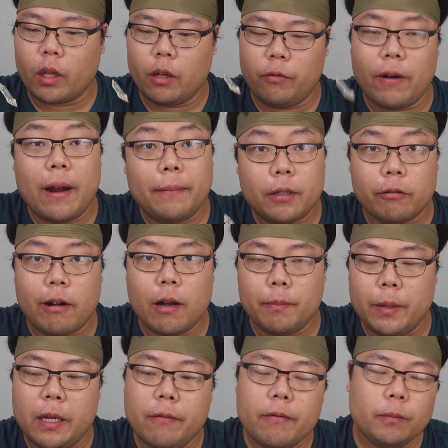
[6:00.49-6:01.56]
fry up the ground
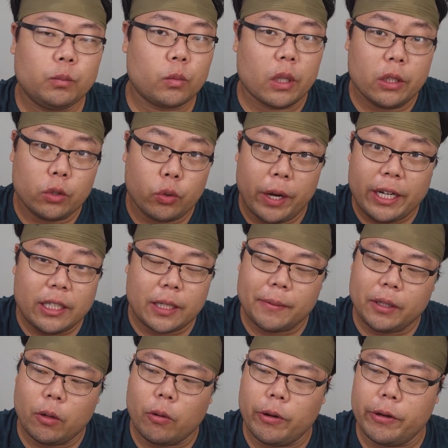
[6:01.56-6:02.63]
beef, drain some
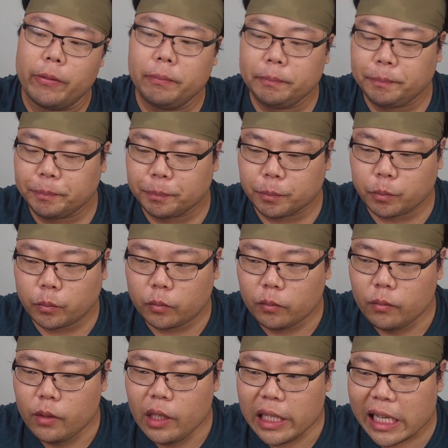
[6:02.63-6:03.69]
of the oil,
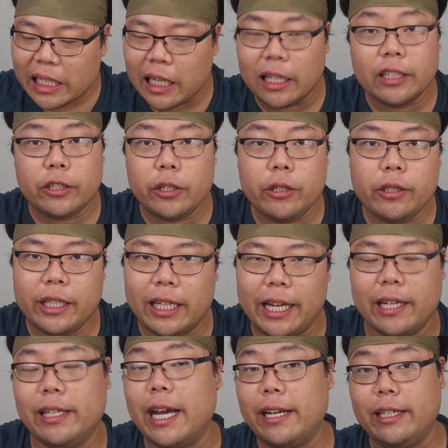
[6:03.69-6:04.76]
unless you're using
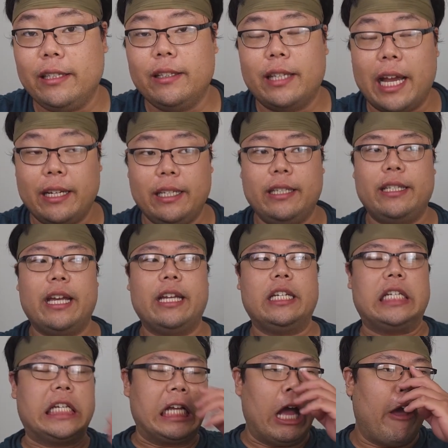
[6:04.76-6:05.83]
like a
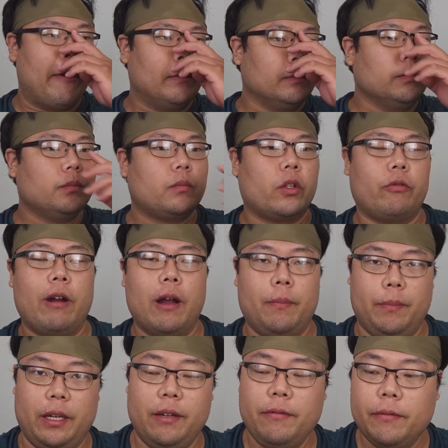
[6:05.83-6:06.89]
90-10
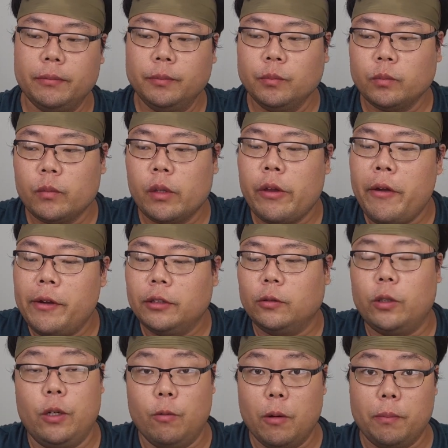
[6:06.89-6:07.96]
ground beef,
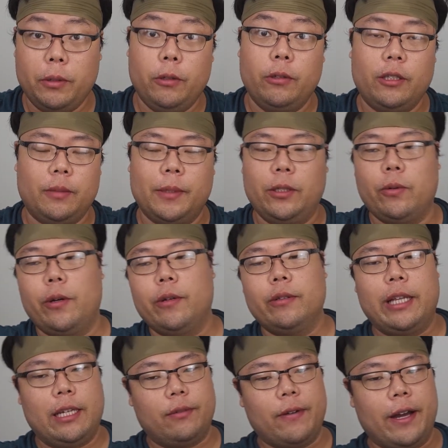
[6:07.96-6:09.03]
where it won't produce as much oil.
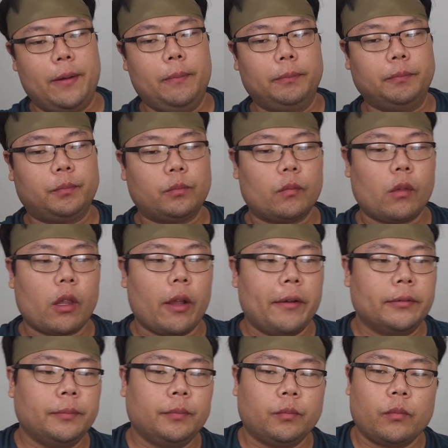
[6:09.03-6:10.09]
That's fine.
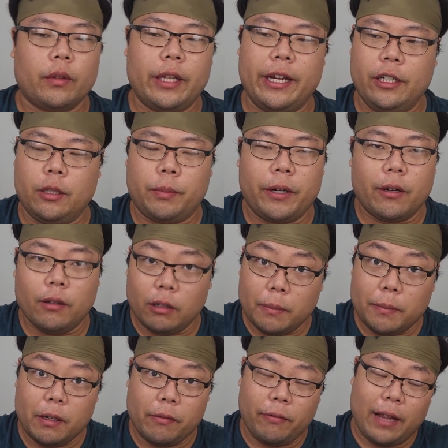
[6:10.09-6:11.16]
Then you sprinkle a little
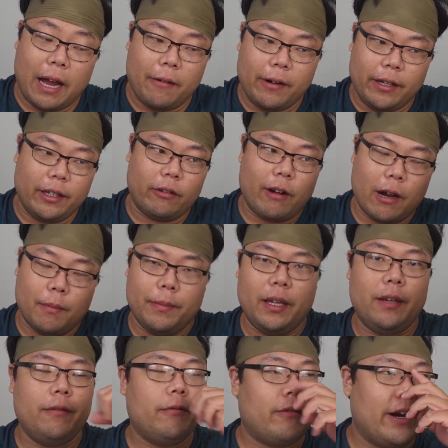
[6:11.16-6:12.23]
bit of flour in the ground
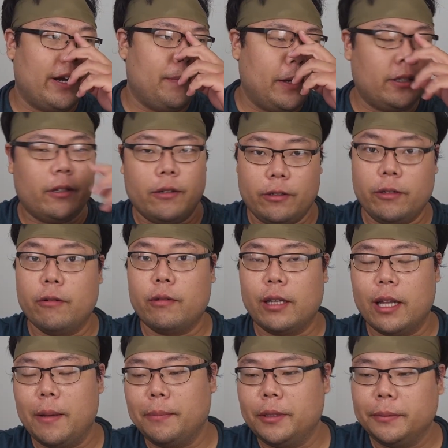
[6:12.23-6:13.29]
beef, right? Make sure there's no
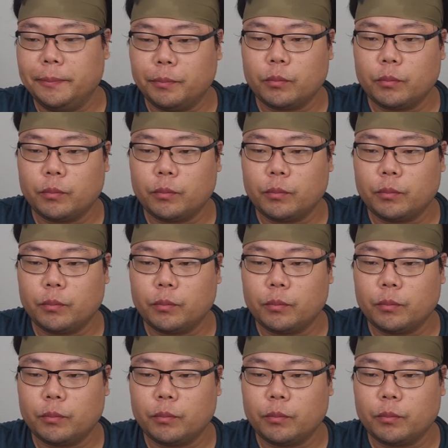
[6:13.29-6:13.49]
clumps.